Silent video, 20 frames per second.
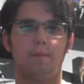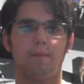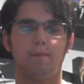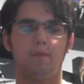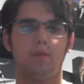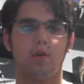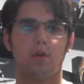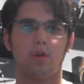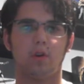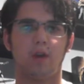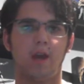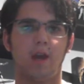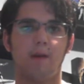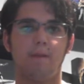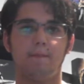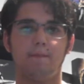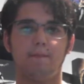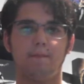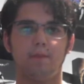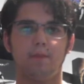Don't
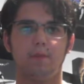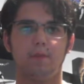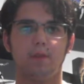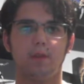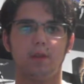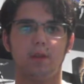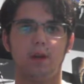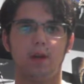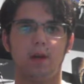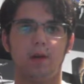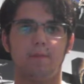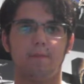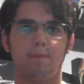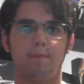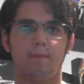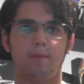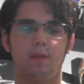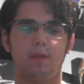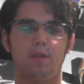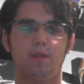care.
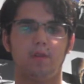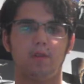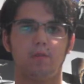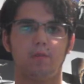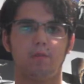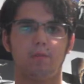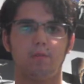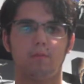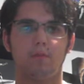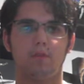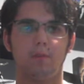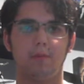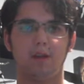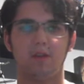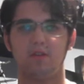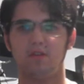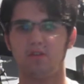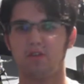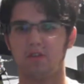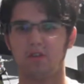To me,
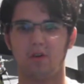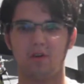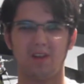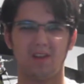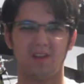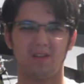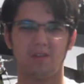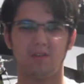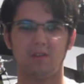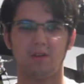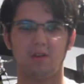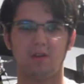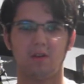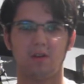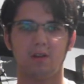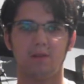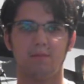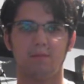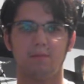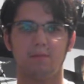it's just not
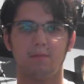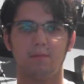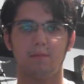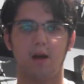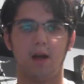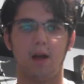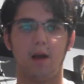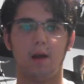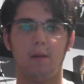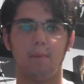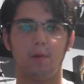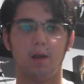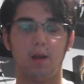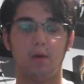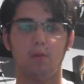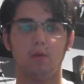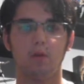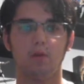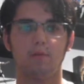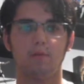necessary. But
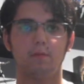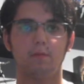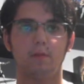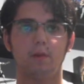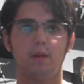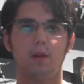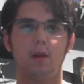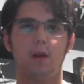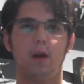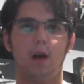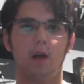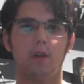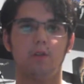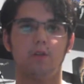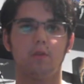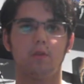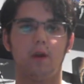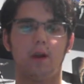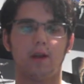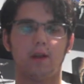I
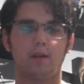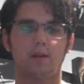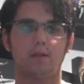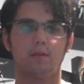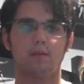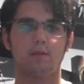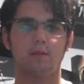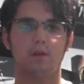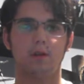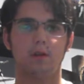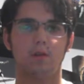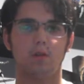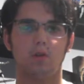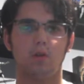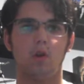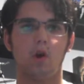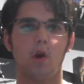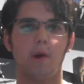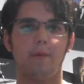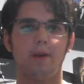do like a
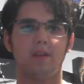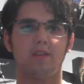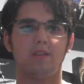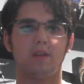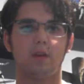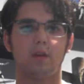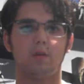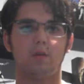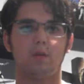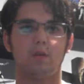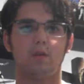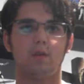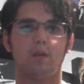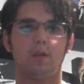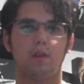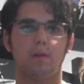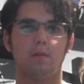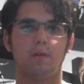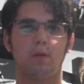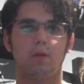good nightmare sequence
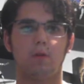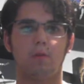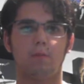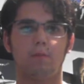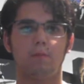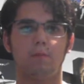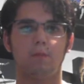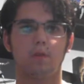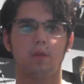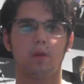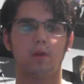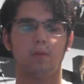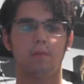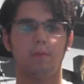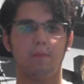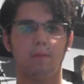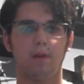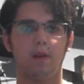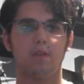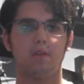in the film. So
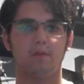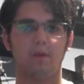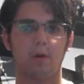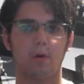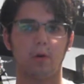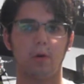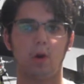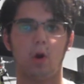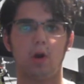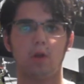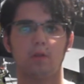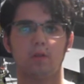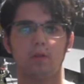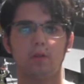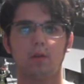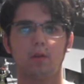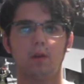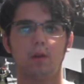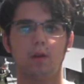that is very nice.